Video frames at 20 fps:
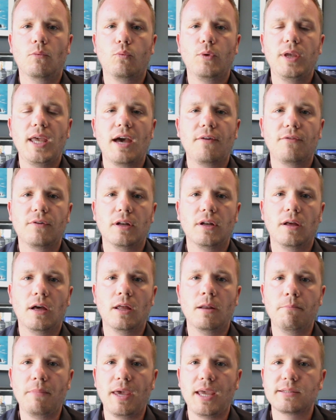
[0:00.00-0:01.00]
We have an
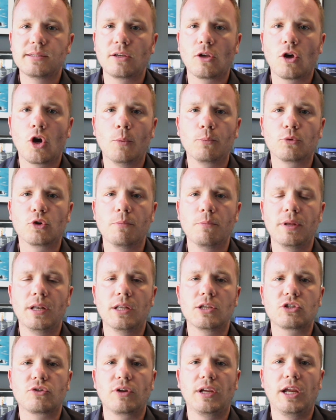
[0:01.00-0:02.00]
amazing home group
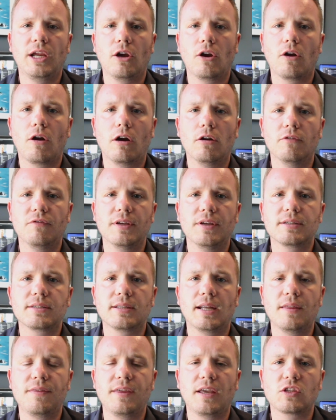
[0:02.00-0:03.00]
ministry here at
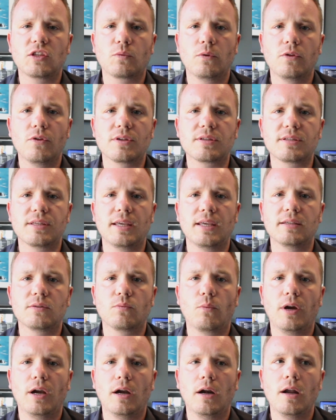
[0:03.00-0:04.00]
Harvest, and I think it's one of those things
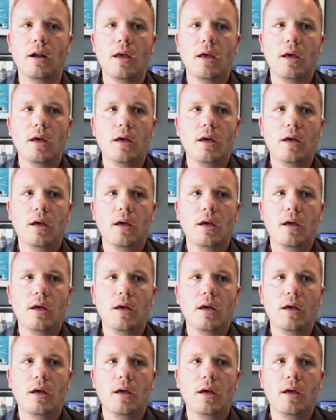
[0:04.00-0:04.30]
where